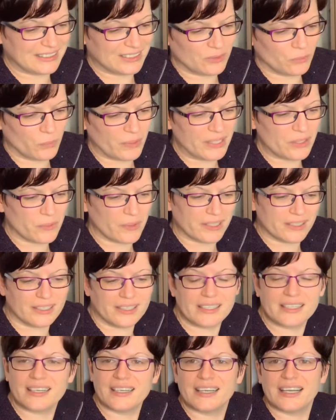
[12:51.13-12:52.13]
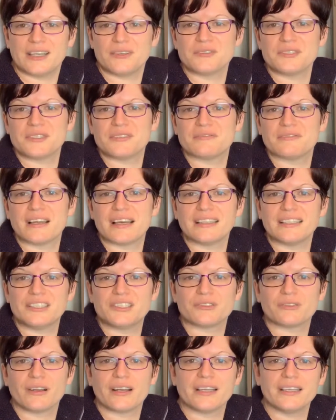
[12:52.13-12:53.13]
We quite like our houses fairly
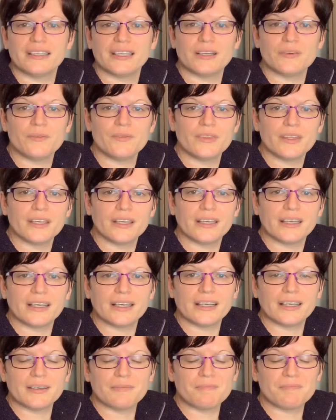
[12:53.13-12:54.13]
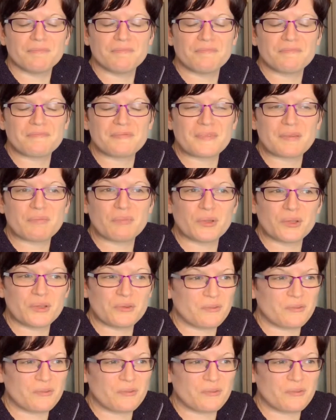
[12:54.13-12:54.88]
dry now, but the